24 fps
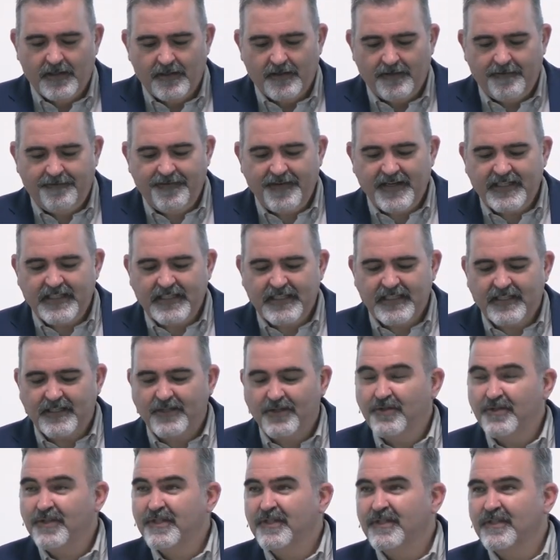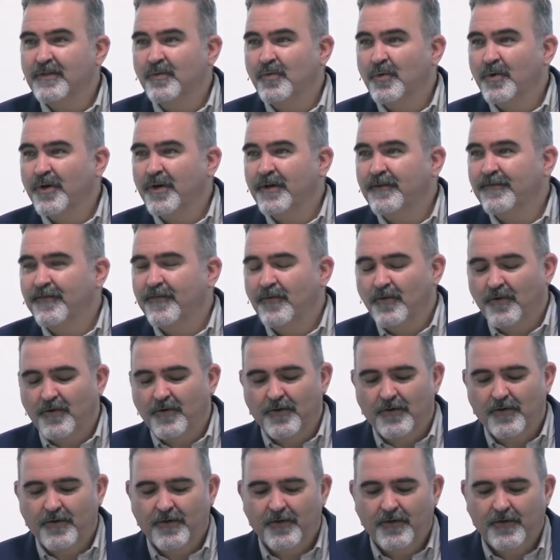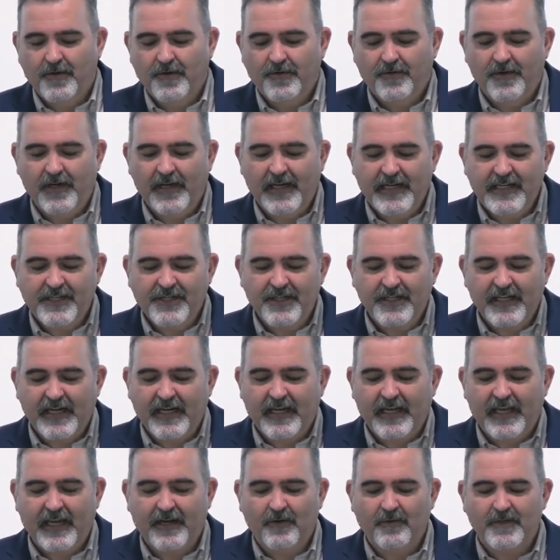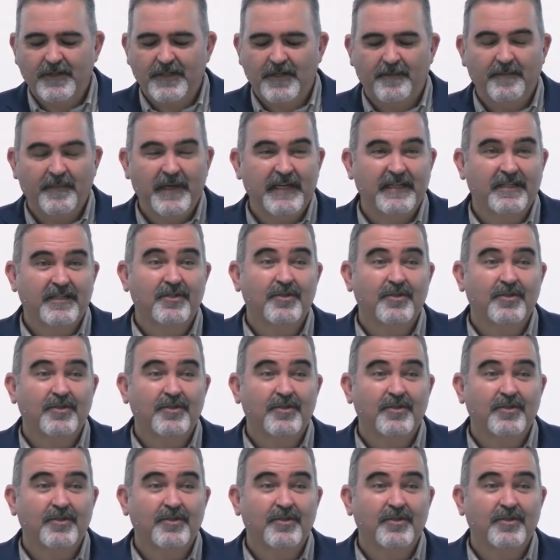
And Festus uses a word for religion that can also mean